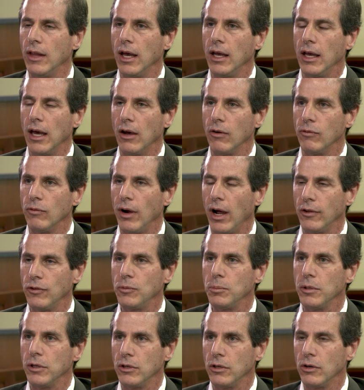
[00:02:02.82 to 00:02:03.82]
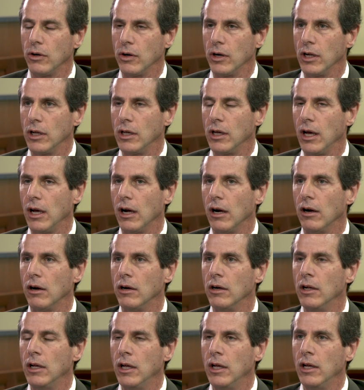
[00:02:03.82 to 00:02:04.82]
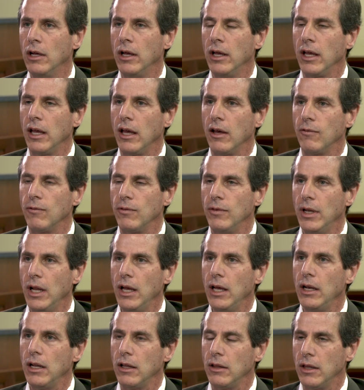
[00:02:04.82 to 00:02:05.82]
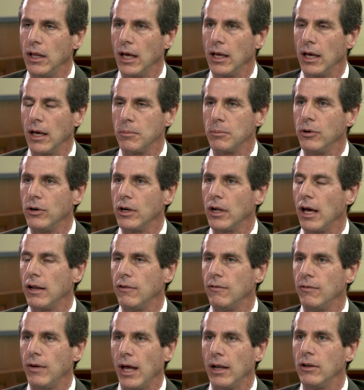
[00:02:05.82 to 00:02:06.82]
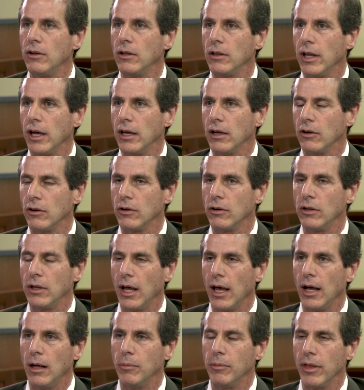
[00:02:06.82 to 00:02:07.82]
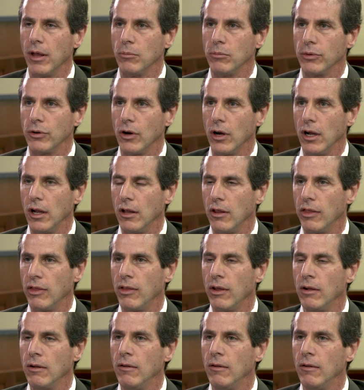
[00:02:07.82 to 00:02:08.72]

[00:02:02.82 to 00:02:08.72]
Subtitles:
they get respiratory care. If needed, they get put on a ventilator to help them breathe.